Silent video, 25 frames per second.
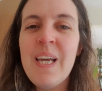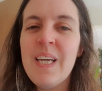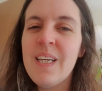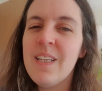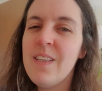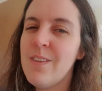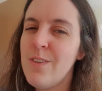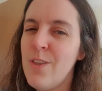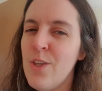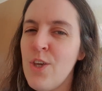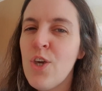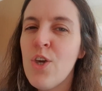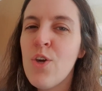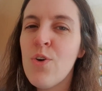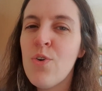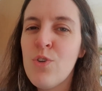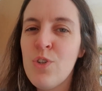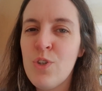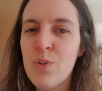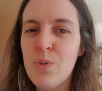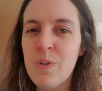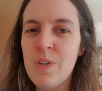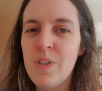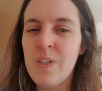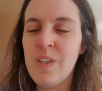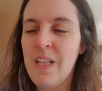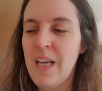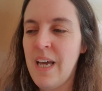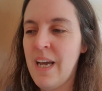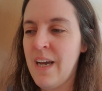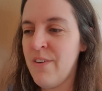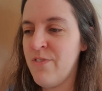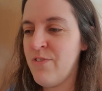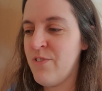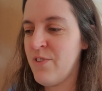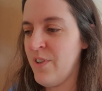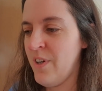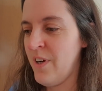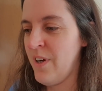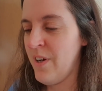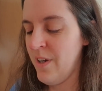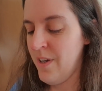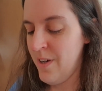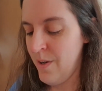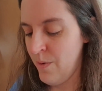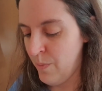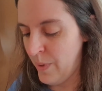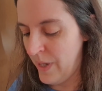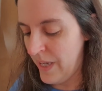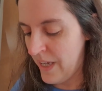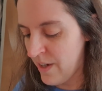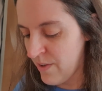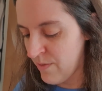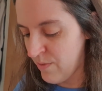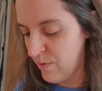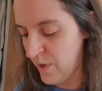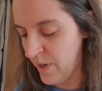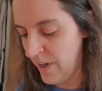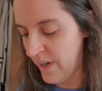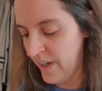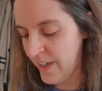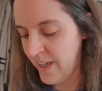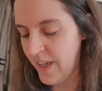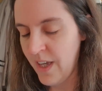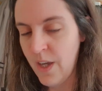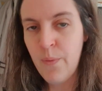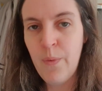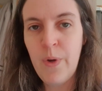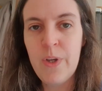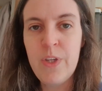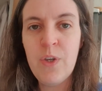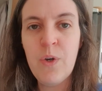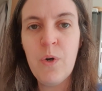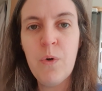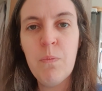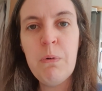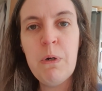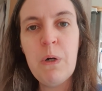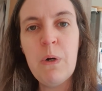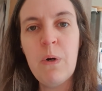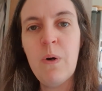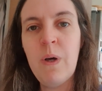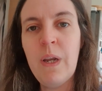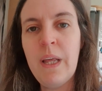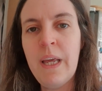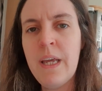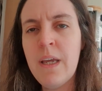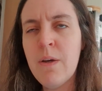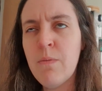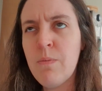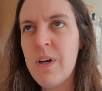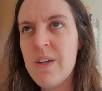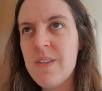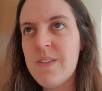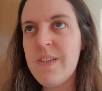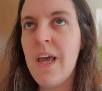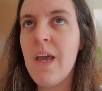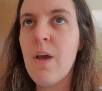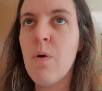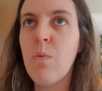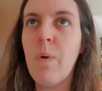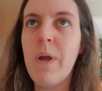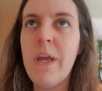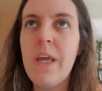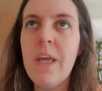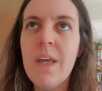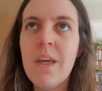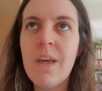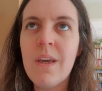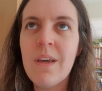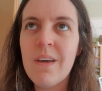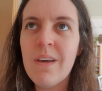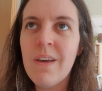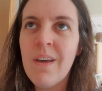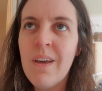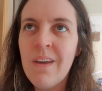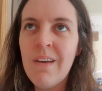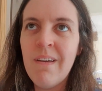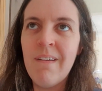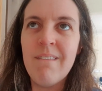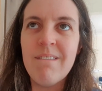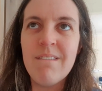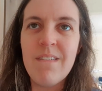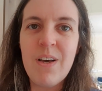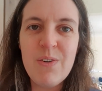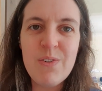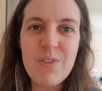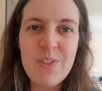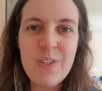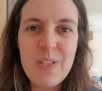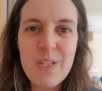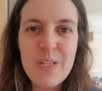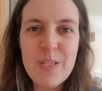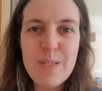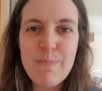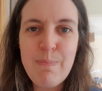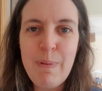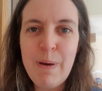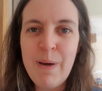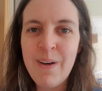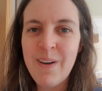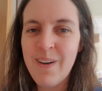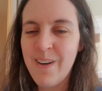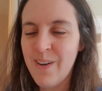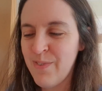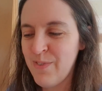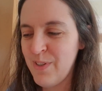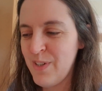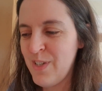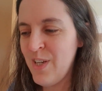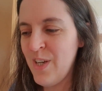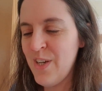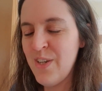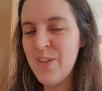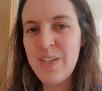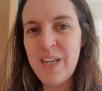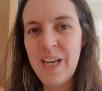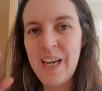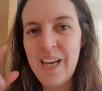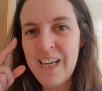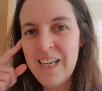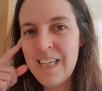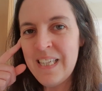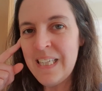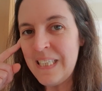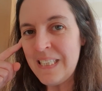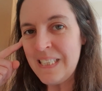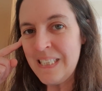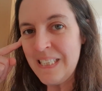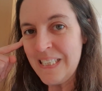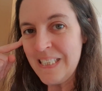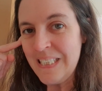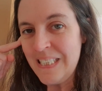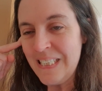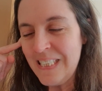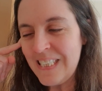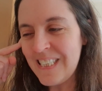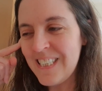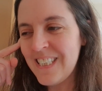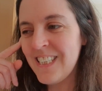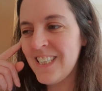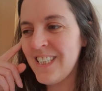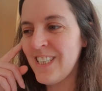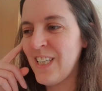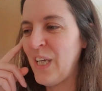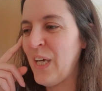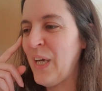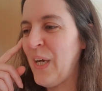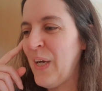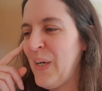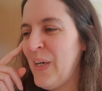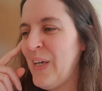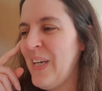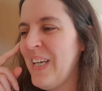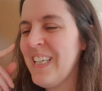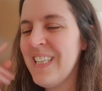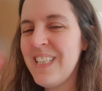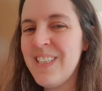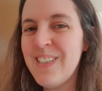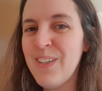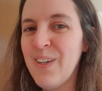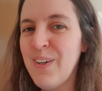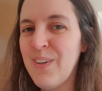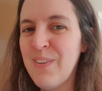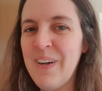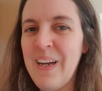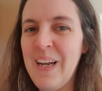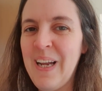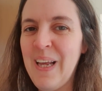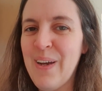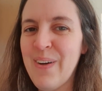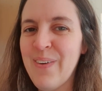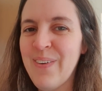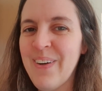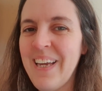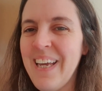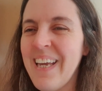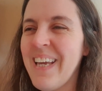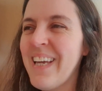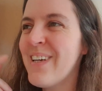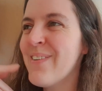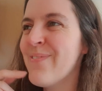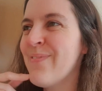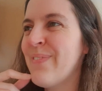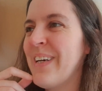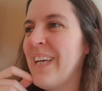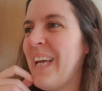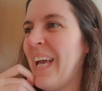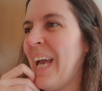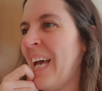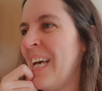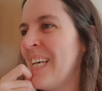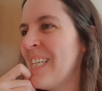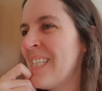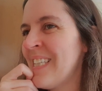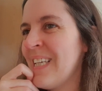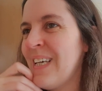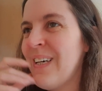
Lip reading: The usual after a week of working when you're poorly. Well, I say a week, I was at the spa for 2 days, so it's not really a week, but yes.